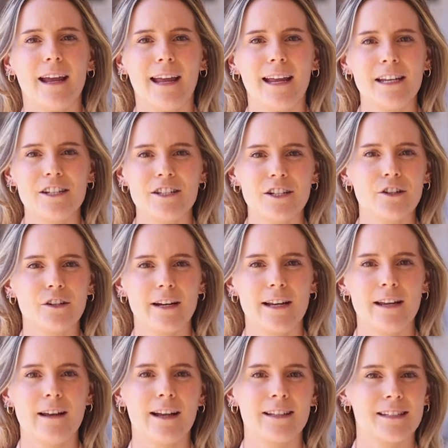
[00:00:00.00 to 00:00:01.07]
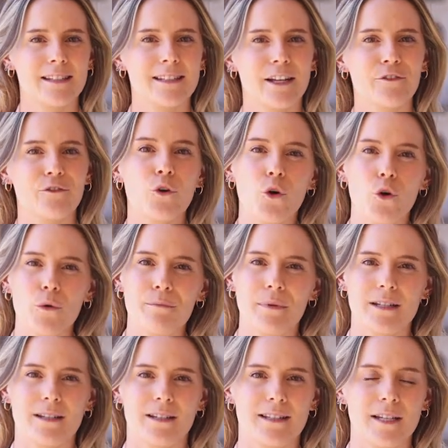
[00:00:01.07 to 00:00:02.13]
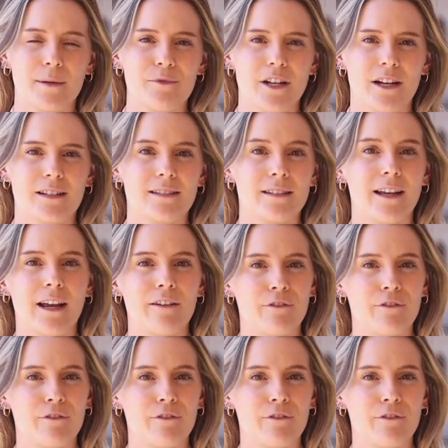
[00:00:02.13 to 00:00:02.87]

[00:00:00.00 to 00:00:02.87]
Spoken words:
Each degree has a set of core business subjects that